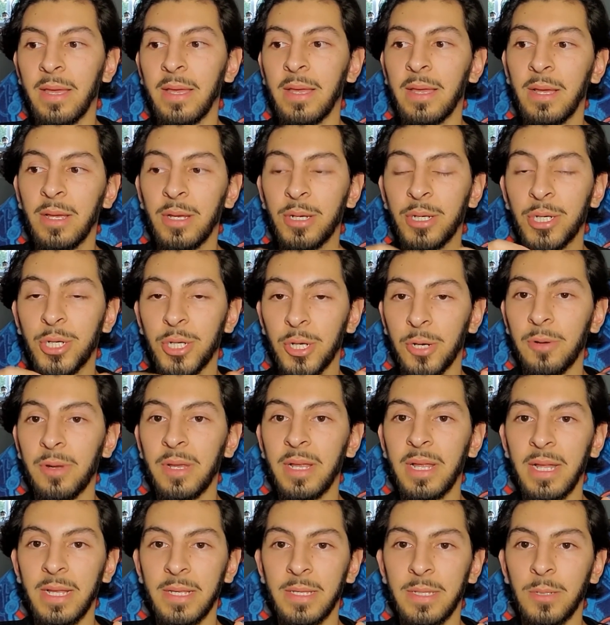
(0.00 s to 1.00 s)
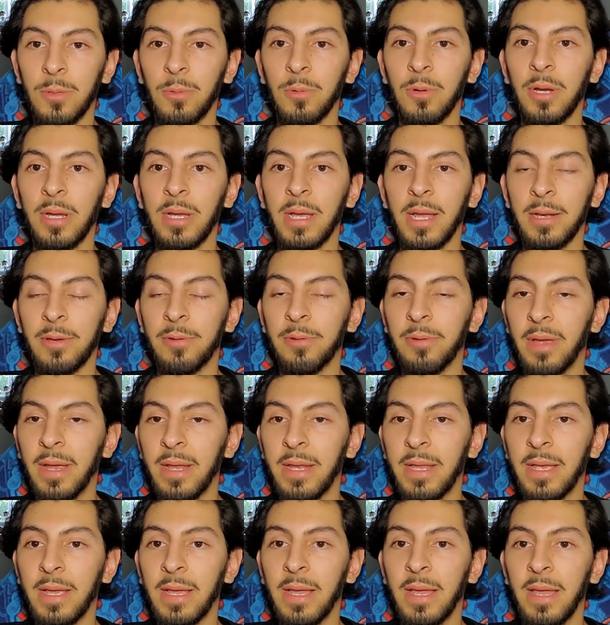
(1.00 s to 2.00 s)
Shuri gets to work on
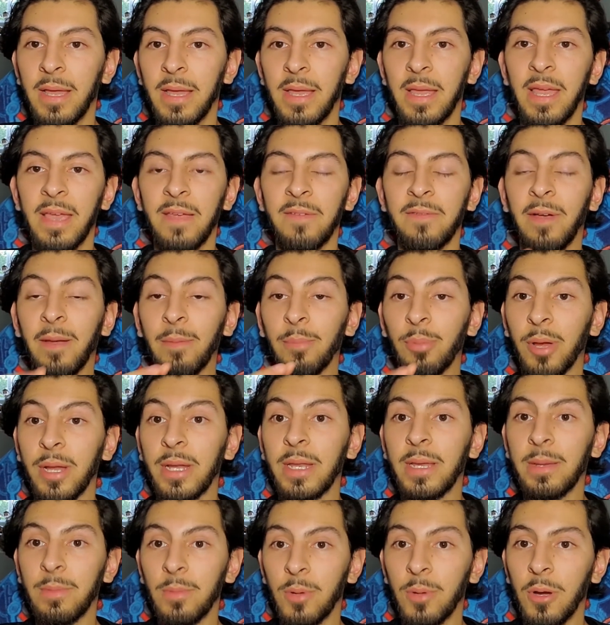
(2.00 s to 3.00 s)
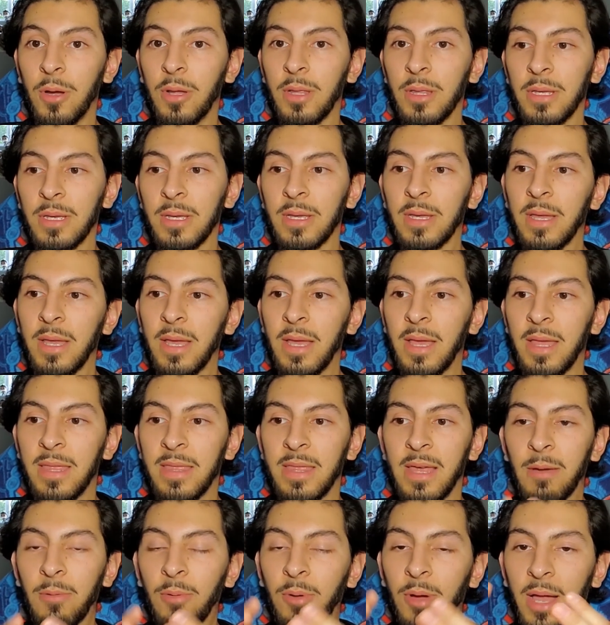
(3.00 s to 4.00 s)
creating a vibranium gauntlet
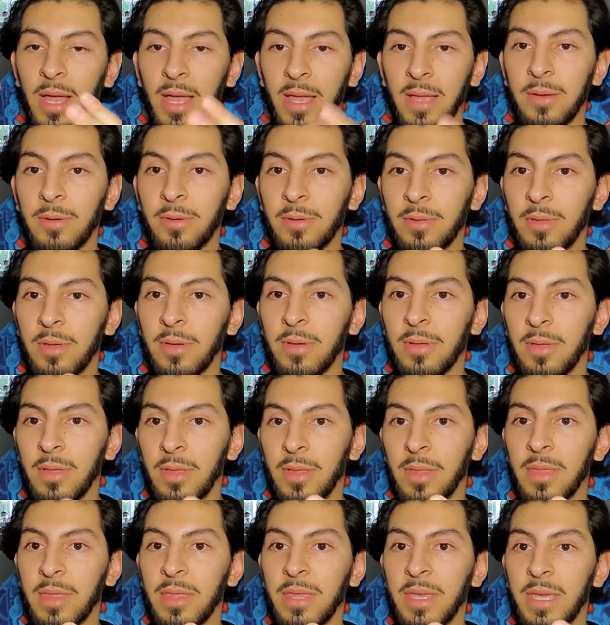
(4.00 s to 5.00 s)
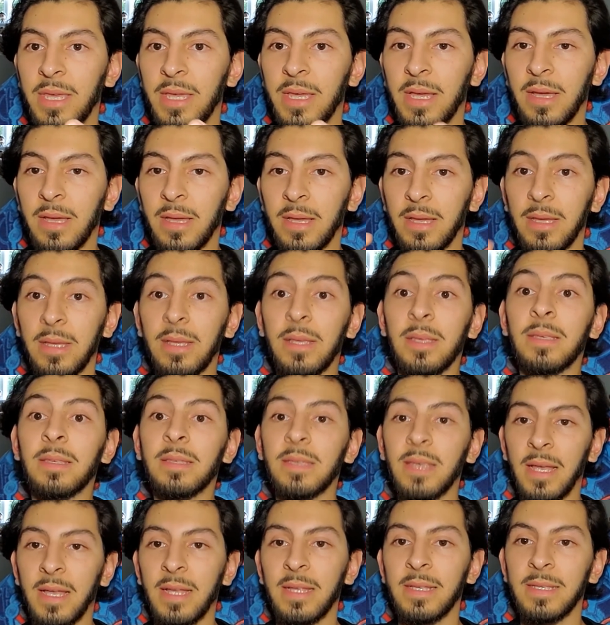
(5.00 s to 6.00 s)
that will handle the
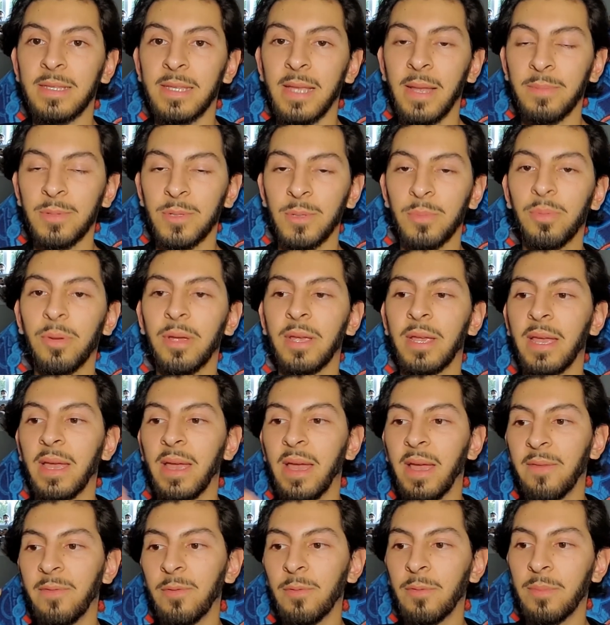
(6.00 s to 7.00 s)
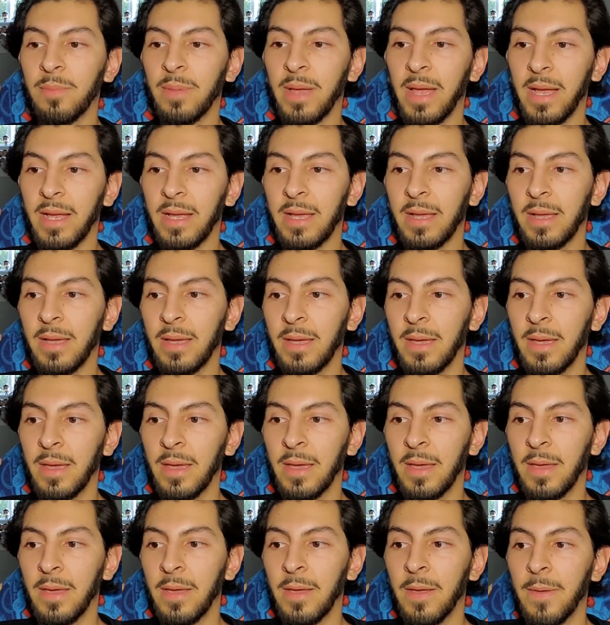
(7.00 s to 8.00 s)
second snap to bring everyone back.
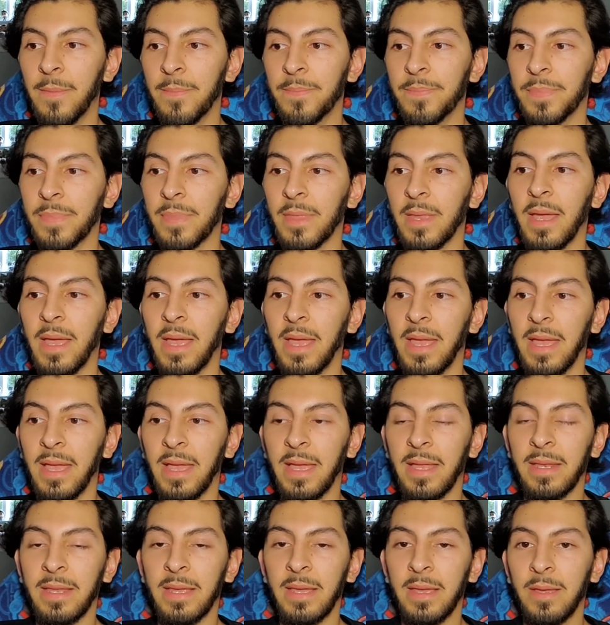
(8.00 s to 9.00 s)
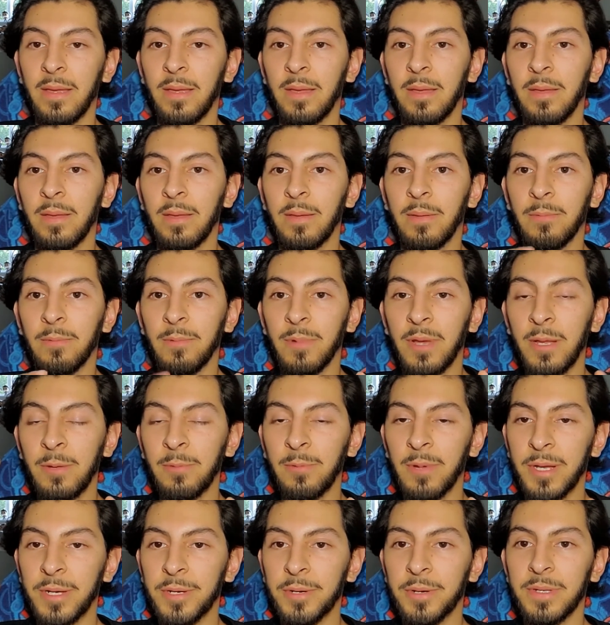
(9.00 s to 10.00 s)
And Reed
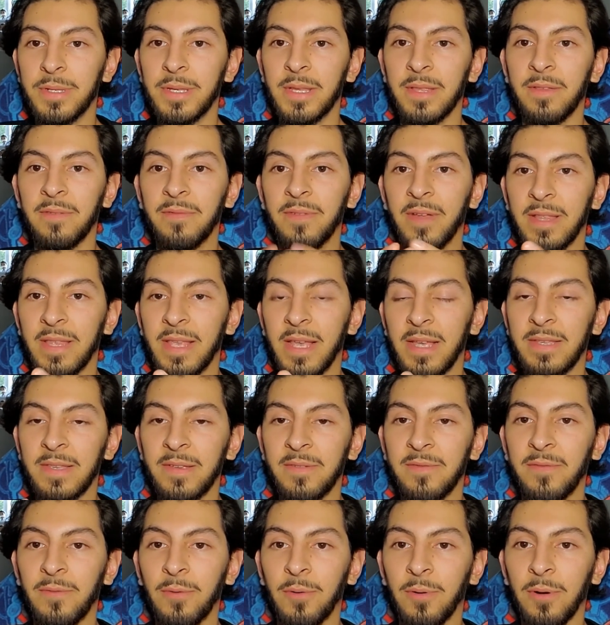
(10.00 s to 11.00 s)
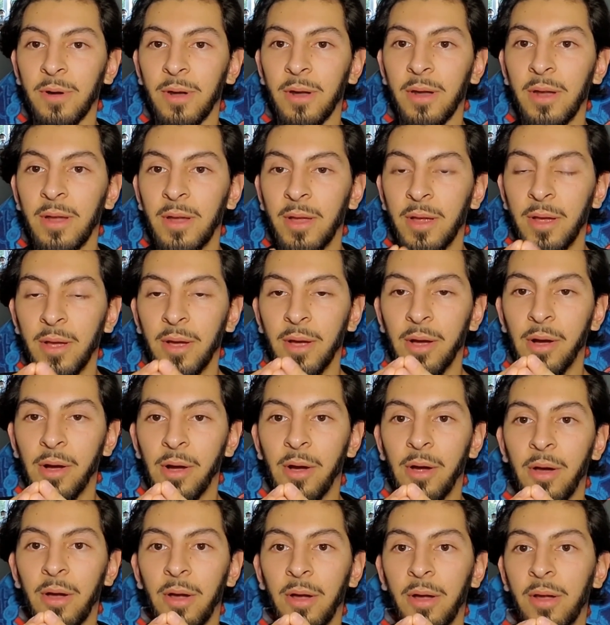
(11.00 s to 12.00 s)
Richards and the Fantastic Four
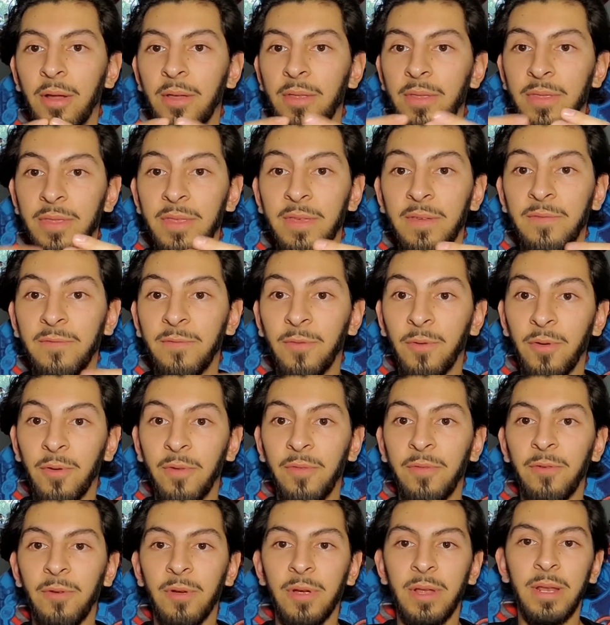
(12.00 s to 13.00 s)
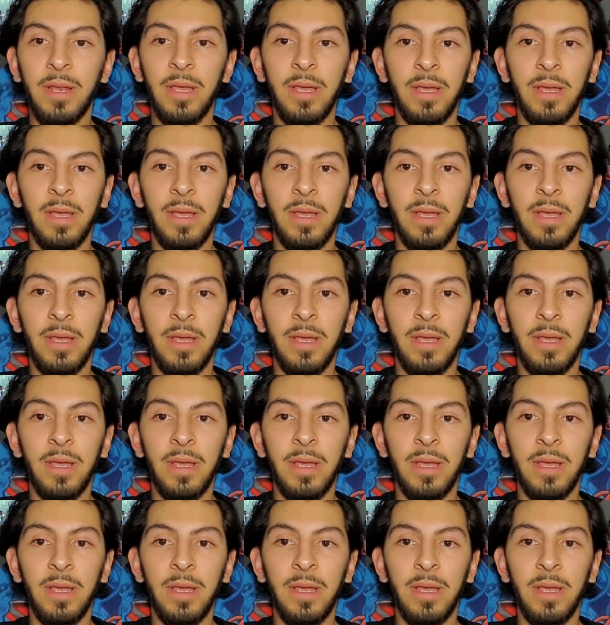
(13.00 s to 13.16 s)
are the forefront